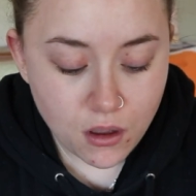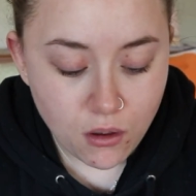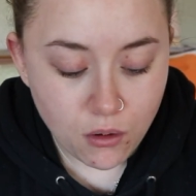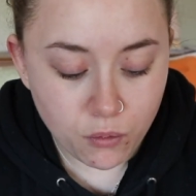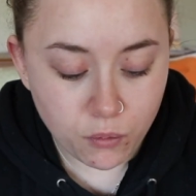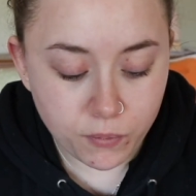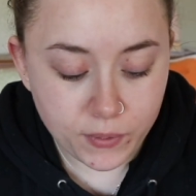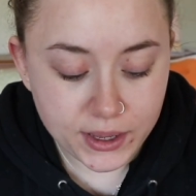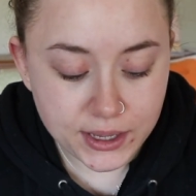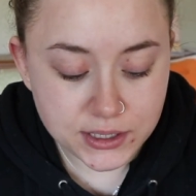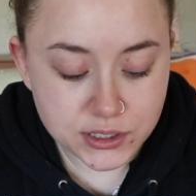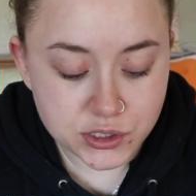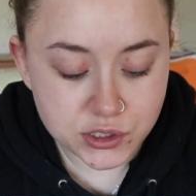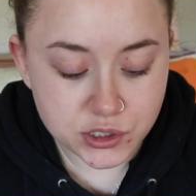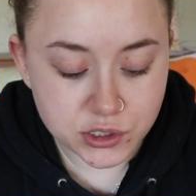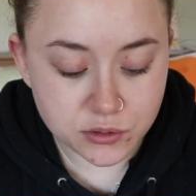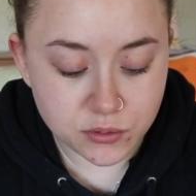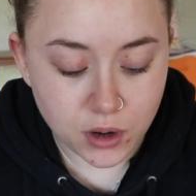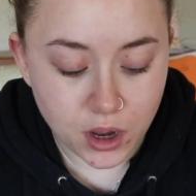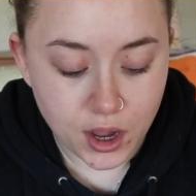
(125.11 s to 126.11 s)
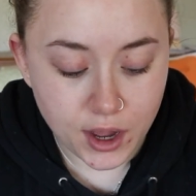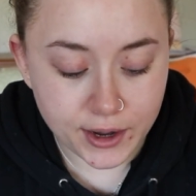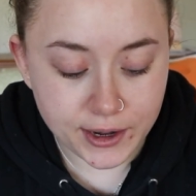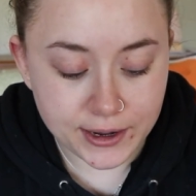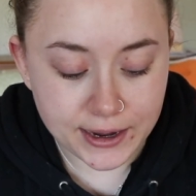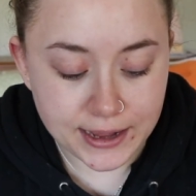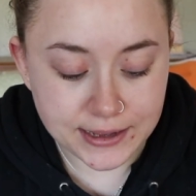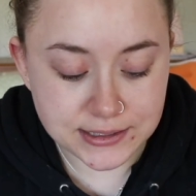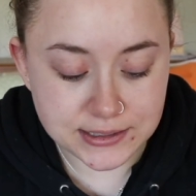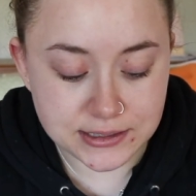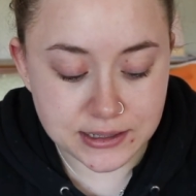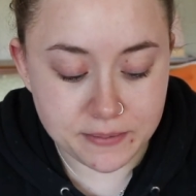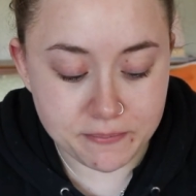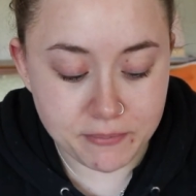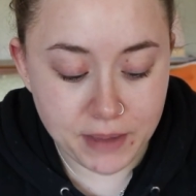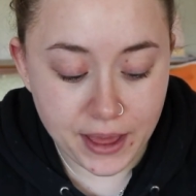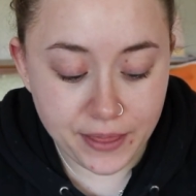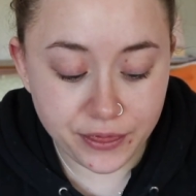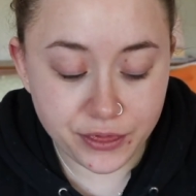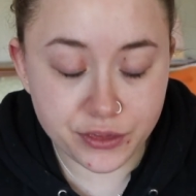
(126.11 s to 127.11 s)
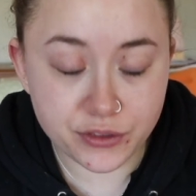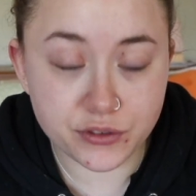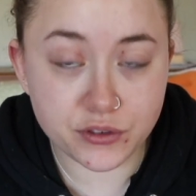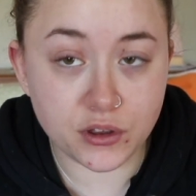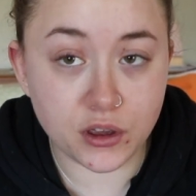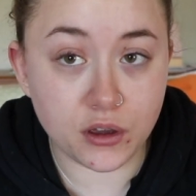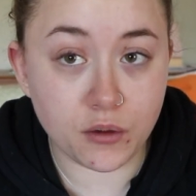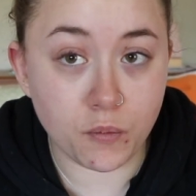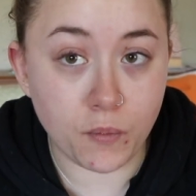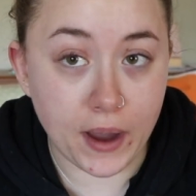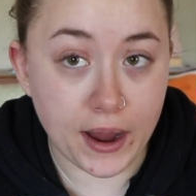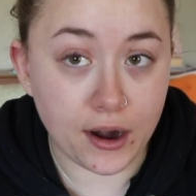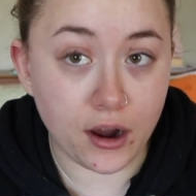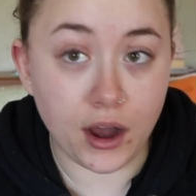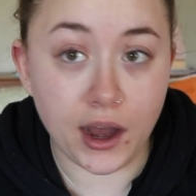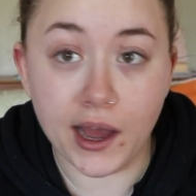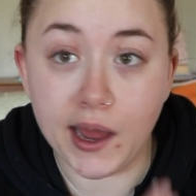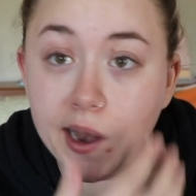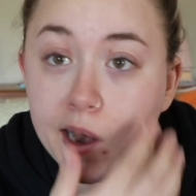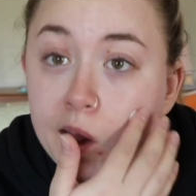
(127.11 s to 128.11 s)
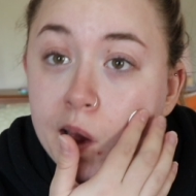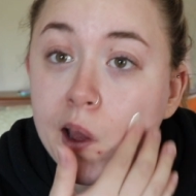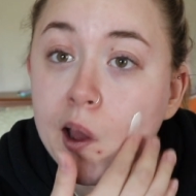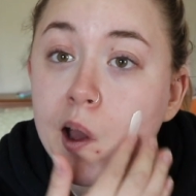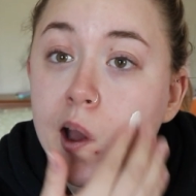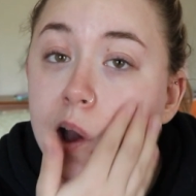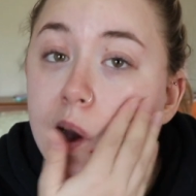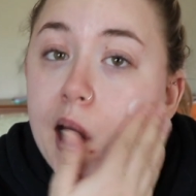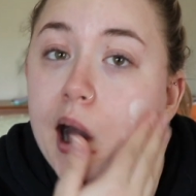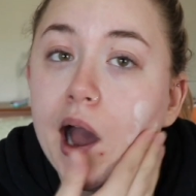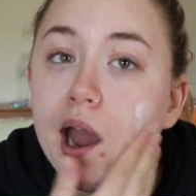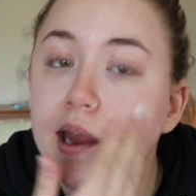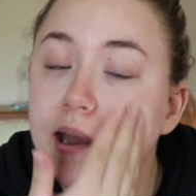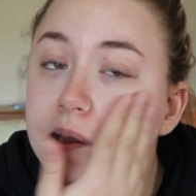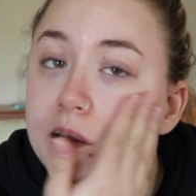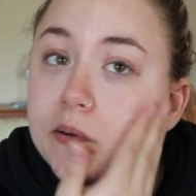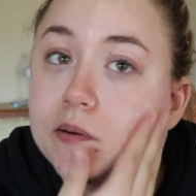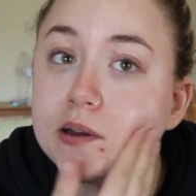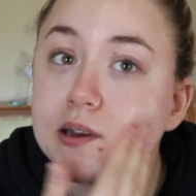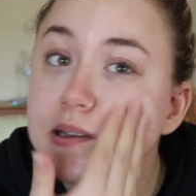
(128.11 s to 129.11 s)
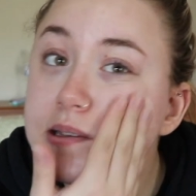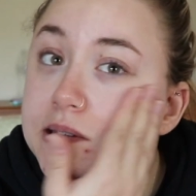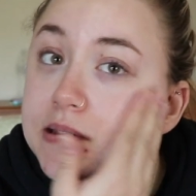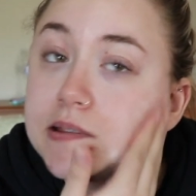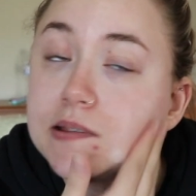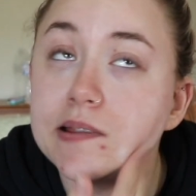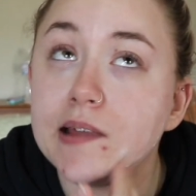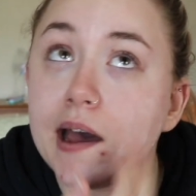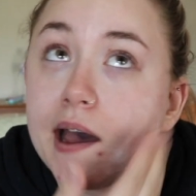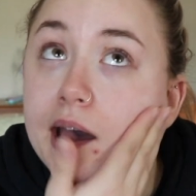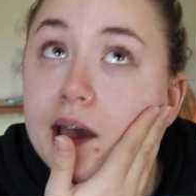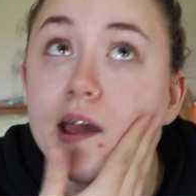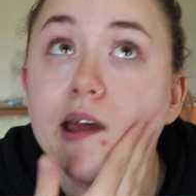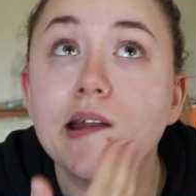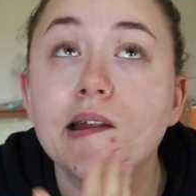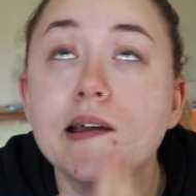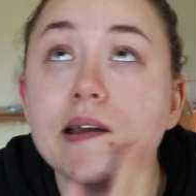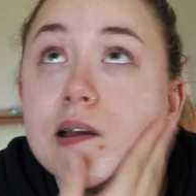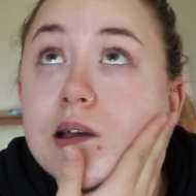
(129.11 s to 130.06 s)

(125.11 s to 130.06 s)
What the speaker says: weeks drew on, and as the month went on, I noticed that